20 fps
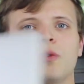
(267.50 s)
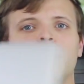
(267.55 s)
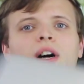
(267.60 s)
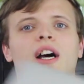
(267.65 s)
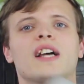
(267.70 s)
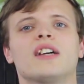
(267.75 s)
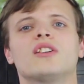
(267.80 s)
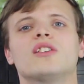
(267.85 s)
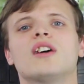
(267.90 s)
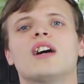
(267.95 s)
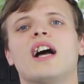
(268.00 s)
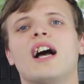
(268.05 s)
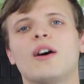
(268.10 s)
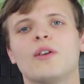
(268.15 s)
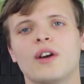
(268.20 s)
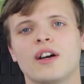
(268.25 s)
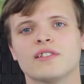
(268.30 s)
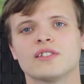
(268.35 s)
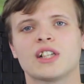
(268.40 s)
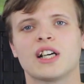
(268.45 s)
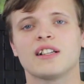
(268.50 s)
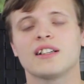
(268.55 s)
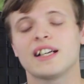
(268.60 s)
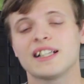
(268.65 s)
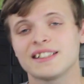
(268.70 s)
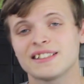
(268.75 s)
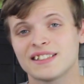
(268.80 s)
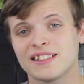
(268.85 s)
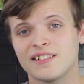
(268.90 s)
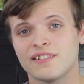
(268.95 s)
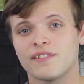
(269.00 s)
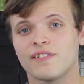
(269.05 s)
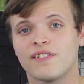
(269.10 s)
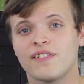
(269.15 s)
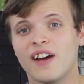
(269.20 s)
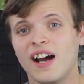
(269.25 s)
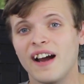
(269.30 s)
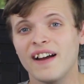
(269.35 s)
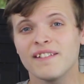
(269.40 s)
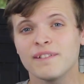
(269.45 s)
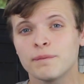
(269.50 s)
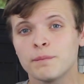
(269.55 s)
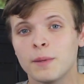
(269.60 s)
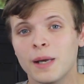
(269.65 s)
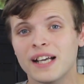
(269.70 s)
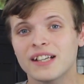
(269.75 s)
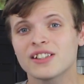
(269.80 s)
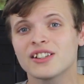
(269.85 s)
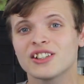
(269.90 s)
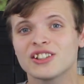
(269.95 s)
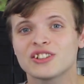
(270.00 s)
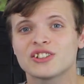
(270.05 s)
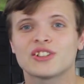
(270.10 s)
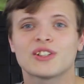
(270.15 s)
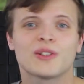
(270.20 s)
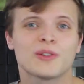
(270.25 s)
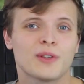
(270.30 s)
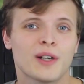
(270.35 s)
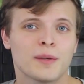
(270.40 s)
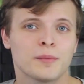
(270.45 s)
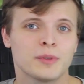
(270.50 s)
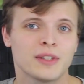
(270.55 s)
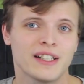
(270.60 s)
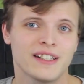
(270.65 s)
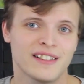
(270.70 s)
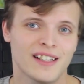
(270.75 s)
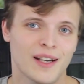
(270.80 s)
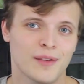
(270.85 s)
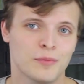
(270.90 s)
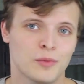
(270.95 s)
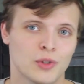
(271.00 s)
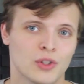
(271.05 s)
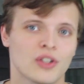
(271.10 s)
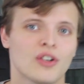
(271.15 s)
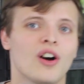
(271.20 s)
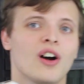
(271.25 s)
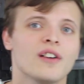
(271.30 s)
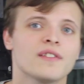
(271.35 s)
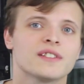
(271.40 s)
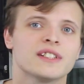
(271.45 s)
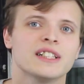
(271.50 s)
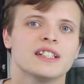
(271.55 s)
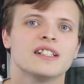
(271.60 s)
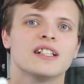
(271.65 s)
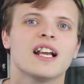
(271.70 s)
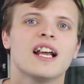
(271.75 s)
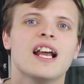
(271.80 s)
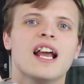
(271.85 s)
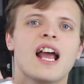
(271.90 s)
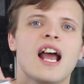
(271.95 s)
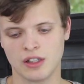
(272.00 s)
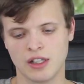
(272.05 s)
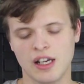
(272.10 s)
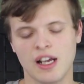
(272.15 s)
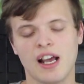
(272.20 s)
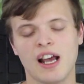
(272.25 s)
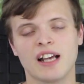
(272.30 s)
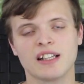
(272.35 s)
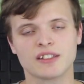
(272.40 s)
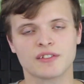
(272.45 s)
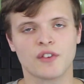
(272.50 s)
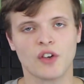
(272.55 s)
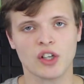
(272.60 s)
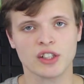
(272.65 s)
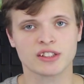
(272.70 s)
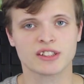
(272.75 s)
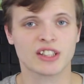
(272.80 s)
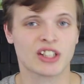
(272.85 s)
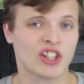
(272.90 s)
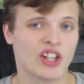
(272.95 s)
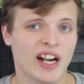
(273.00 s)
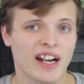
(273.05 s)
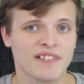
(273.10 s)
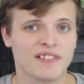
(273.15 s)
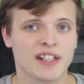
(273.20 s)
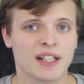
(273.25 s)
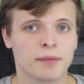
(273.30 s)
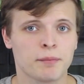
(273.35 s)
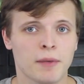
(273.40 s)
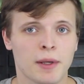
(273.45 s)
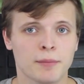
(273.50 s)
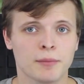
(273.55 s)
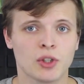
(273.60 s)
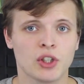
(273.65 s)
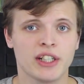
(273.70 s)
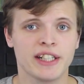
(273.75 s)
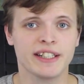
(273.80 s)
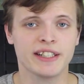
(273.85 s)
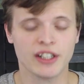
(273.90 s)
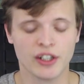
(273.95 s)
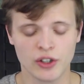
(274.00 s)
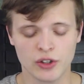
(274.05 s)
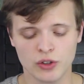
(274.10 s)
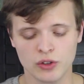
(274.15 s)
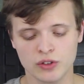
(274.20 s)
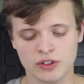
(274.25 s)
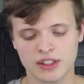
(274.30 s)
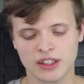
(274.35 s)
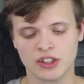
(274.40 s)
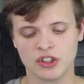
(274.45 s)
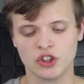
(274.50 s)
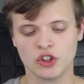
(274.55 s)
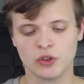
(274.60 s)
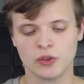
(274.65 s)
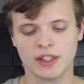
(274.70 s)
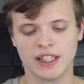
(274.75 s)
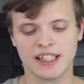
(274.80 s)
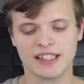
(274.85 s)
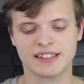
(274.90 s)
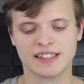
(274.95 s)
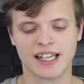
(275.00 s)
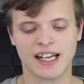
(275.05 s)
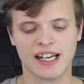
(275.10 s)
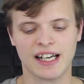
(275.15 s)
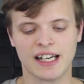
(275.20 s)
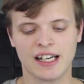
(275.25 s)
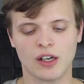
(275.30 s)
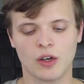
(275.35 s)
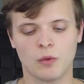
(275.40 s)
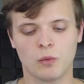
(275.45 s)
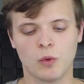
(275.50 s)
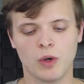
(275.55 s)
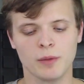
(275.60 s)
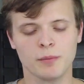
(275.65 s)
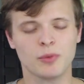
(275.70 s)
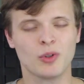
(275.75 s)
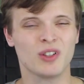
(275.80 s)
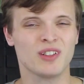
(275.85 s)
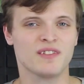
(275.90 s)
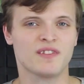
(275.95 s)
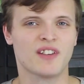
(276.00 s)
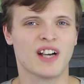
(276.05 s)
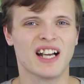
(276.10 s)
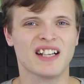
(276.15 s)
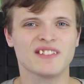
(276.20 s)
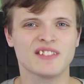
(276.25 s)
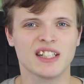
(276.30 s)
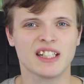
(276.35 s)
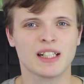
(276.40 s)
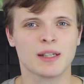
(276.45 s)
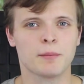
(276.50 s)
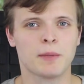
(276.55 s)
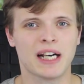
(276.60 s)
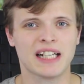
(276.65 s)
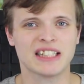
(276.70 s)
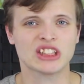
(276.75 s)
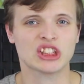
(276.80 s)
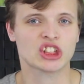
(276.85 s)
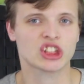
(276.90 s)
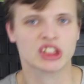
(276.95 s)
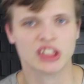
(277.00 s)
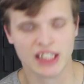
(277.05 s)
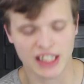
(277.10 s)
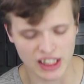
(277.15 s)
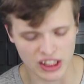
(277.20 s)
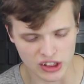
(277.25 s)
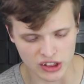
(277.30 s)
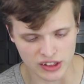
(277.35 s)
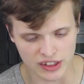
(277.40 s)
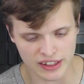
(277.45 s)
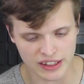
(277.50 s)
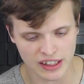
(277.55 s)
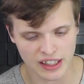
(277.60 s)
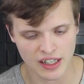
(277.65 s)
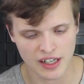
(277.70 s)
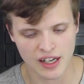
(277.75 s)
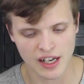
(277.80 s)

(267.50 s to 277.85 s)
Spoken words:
in a while. However, I like Civ 5 better, so I play that more often. As far as the graphic memory goes, you get a 1.5 gigabyte shared